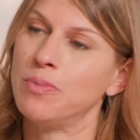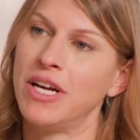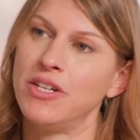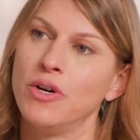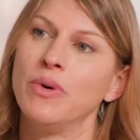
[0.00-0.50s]
but
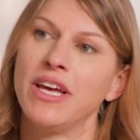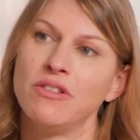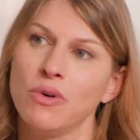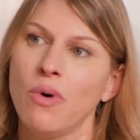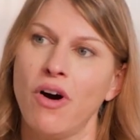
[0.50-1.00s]
I don't get
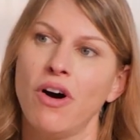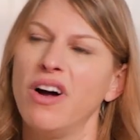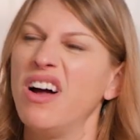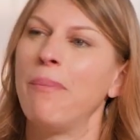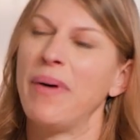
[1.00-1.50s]
so
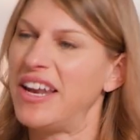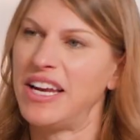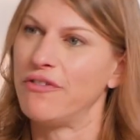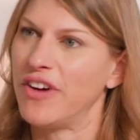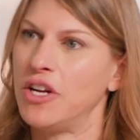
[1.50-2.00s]
hung up on it
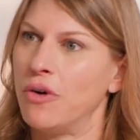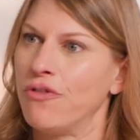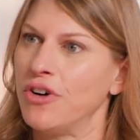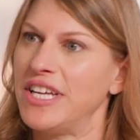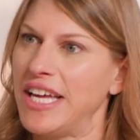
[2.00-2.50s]
if I don't
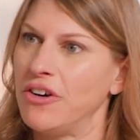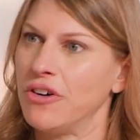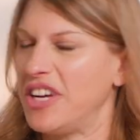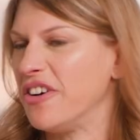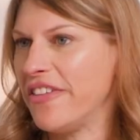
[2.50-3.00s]
for a day
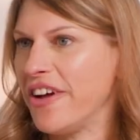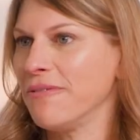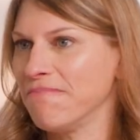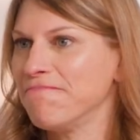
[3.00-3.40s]
here and there.